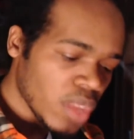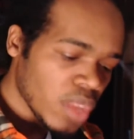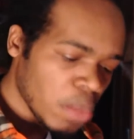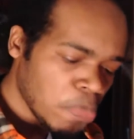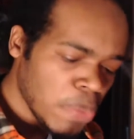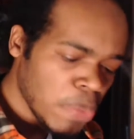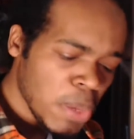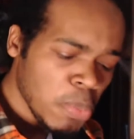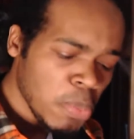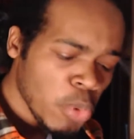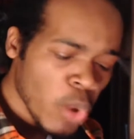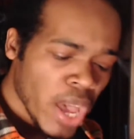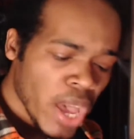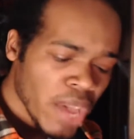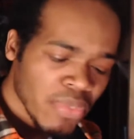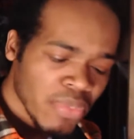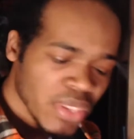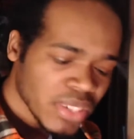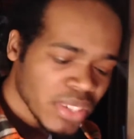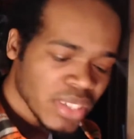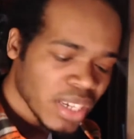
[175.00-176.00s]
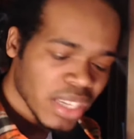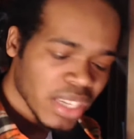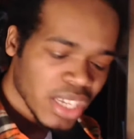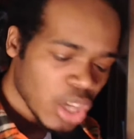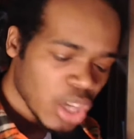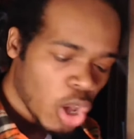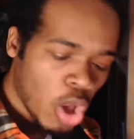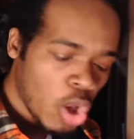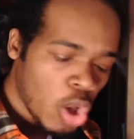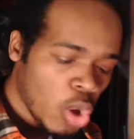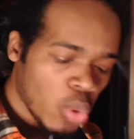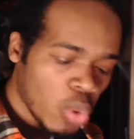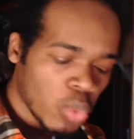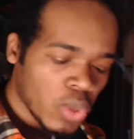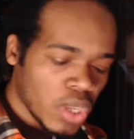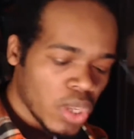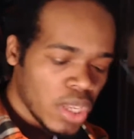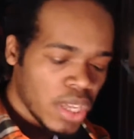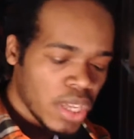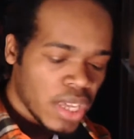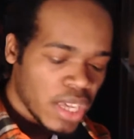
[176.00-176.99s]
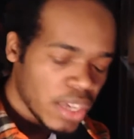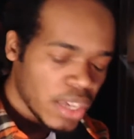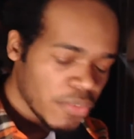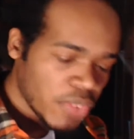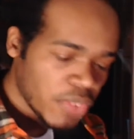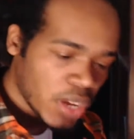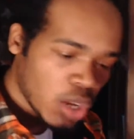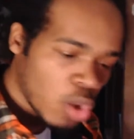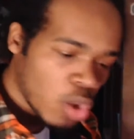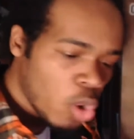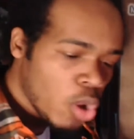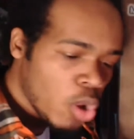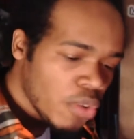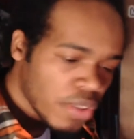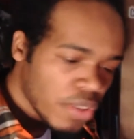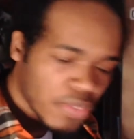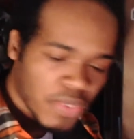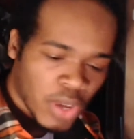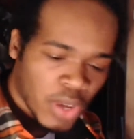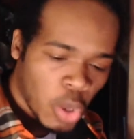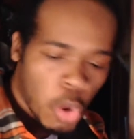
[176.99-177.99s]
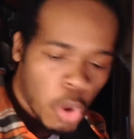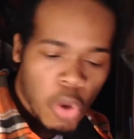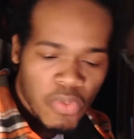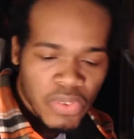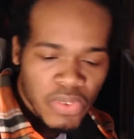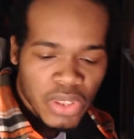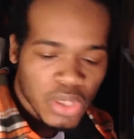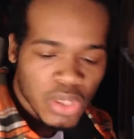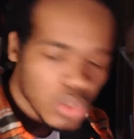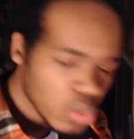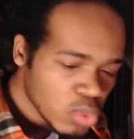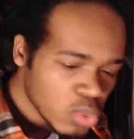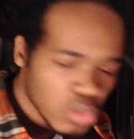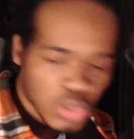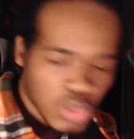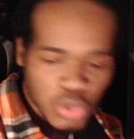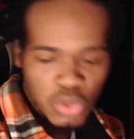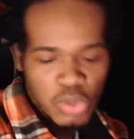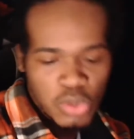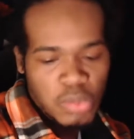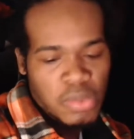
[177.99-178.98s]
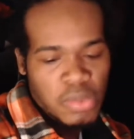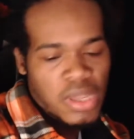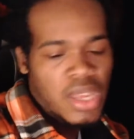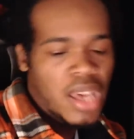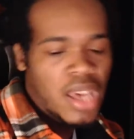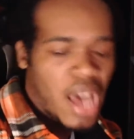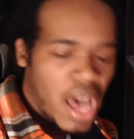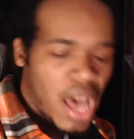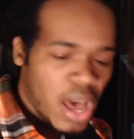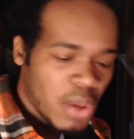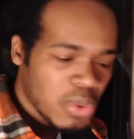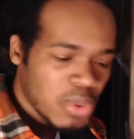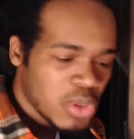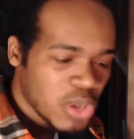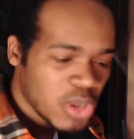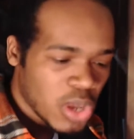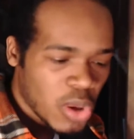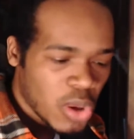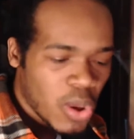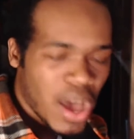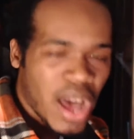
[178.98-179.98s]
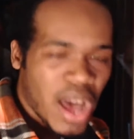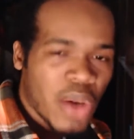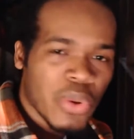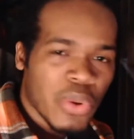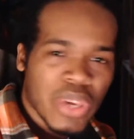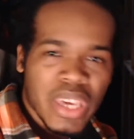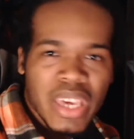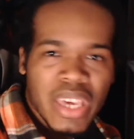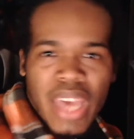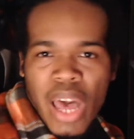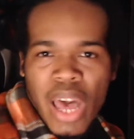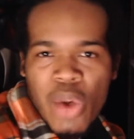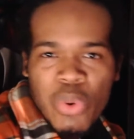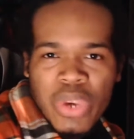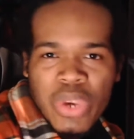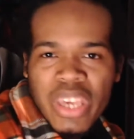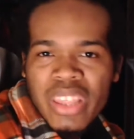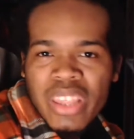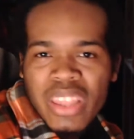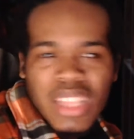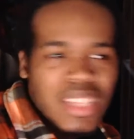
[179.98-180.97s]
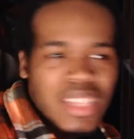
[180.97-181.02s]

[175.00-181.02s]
People have this idea, oh, if I go over to YouTube, I'll get the